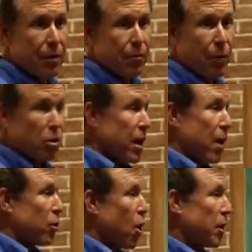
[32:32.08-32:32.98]
Most
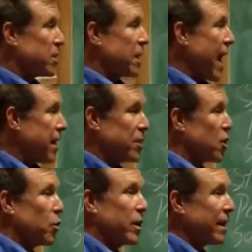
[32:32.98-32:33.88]
alcoholics and addicts
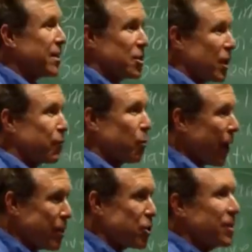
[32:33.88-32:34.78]
don't get this
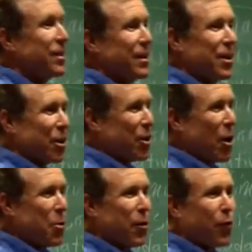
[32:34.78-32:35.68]
information,
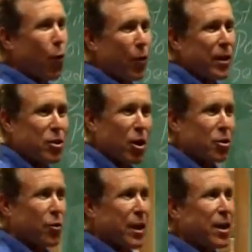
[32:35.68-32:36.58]
before they start
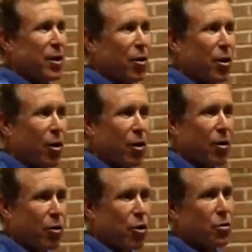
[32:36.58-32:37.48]
drinking
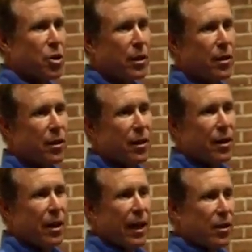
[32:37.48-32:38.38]
or using.
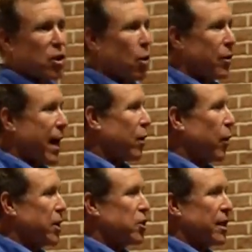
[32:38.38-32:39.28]
And so when that
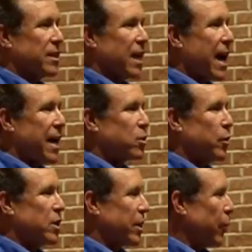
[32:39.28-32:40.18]
question gets asked,
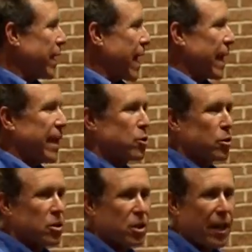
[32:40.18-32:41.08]
we kind of answer
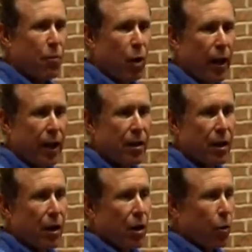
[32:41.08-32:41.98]
it the same way.
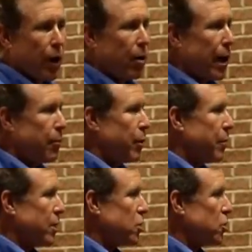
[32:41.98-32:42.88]
We
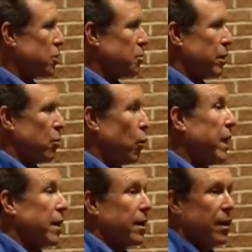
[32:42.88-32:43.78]
must just be
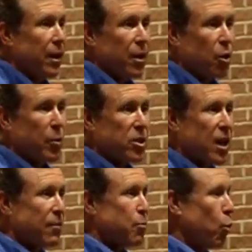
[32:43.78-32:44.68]
weak. You must
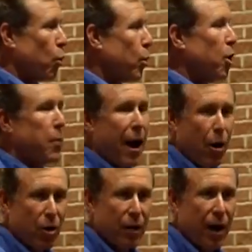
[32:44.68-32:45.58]
have more
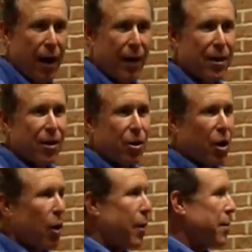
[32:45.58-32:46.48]
willpower than I.
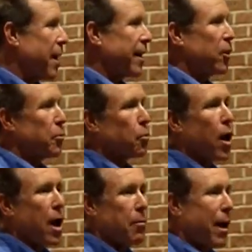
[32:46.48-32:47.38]
Maybe I got other
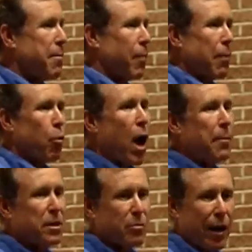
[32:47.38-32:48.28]
my
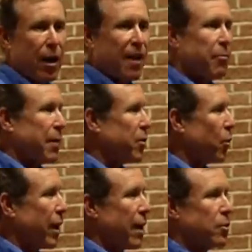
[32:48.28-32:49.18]
problems in my life. Maybe the
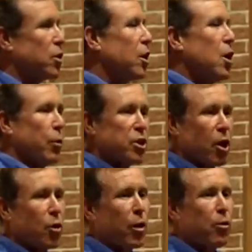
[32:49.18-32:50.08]
way I was, we
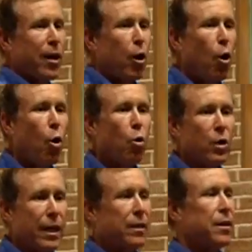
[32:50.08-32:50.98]
start going through that whole
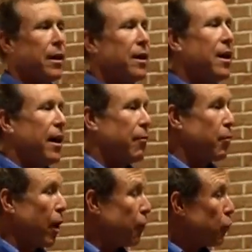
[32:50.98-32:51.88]
litany
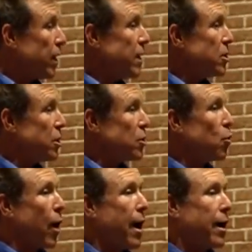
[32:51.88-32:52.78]
of reasons
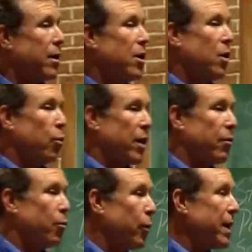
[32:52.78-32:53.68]
why
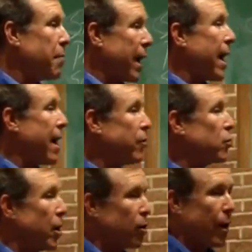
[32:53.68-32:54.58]
we may have a
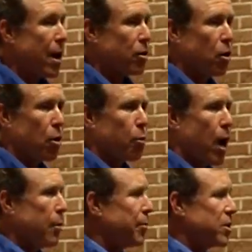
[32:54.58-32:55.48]
drug or alcohol
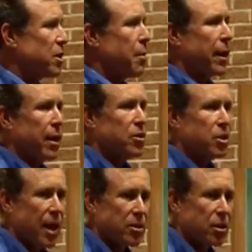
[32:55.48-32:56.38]
problem and somebody else
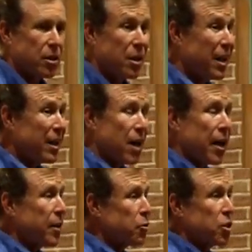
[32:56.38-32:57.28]
doesn't.
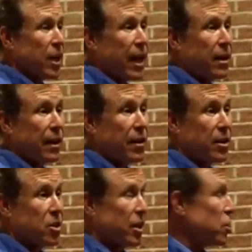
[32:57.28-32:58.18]
Not understanding that
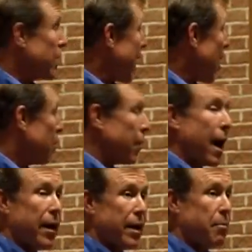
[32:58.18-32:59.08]
essentially our
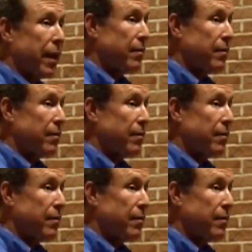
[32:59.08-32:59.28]
body made